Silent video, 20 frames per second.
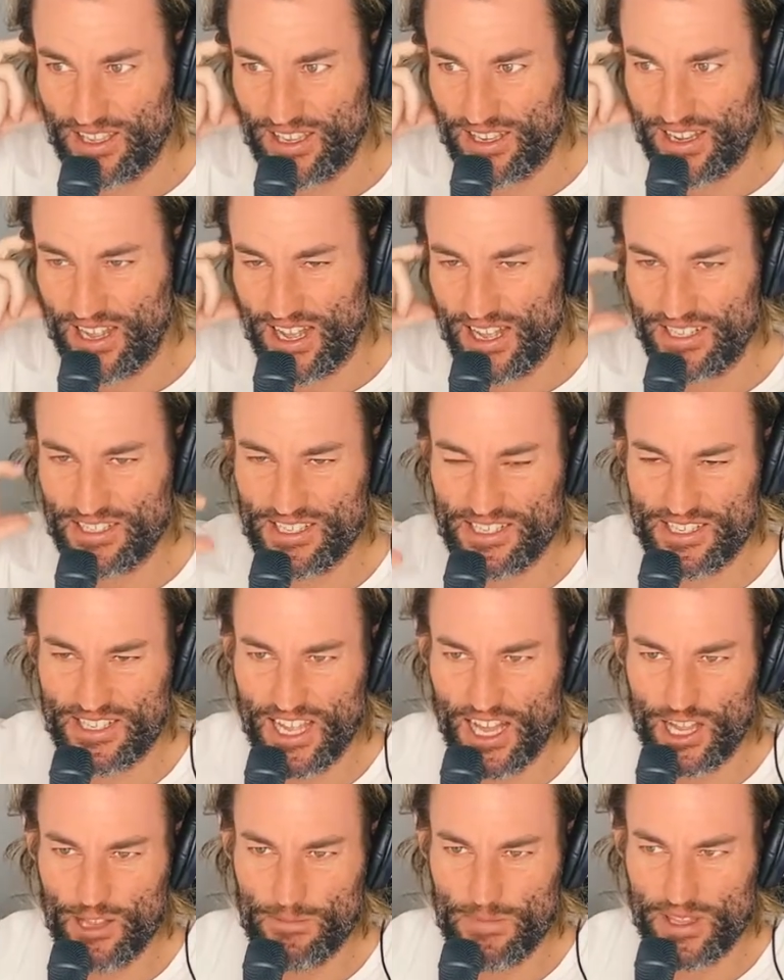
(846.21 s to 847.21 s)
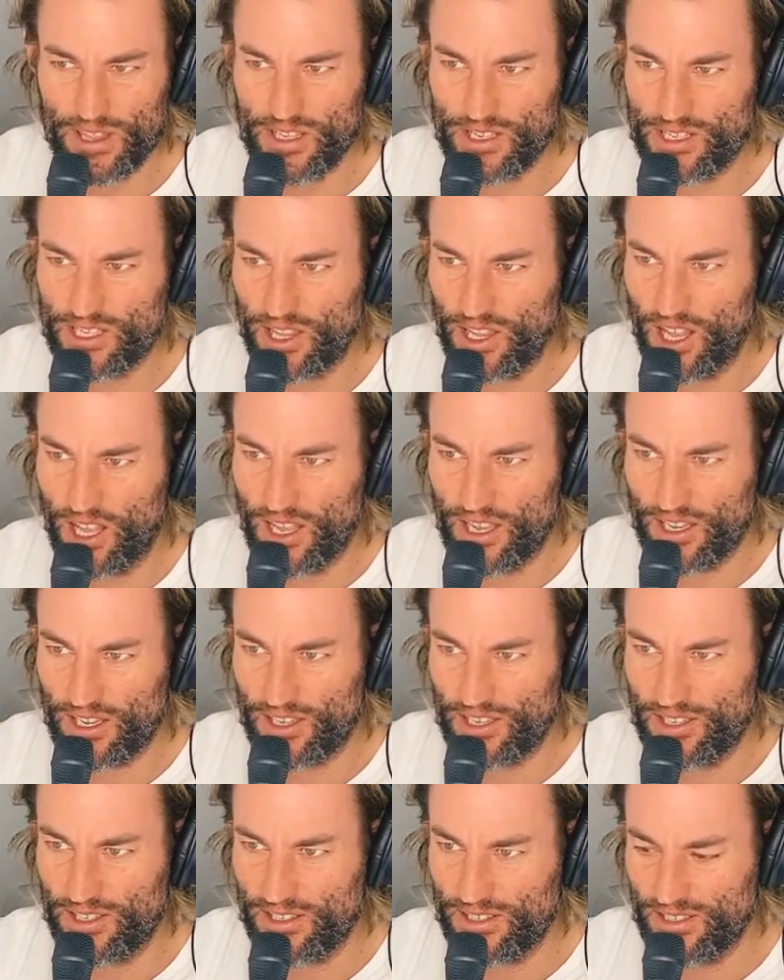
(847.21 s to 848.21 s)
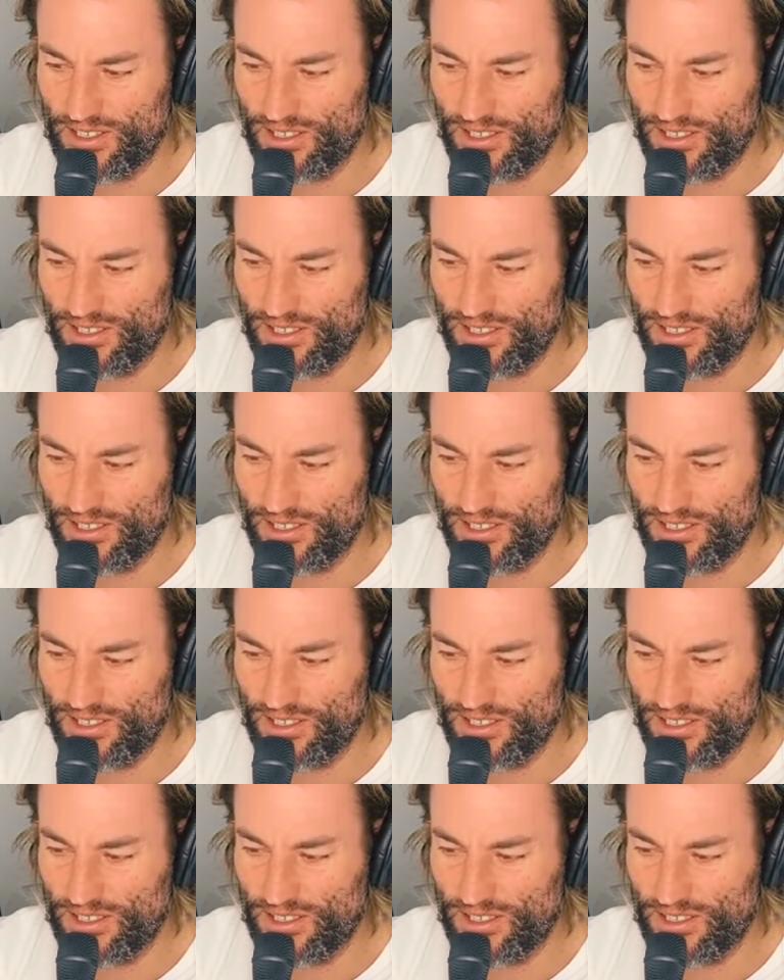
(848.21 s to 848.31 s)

And Hans is telling me this like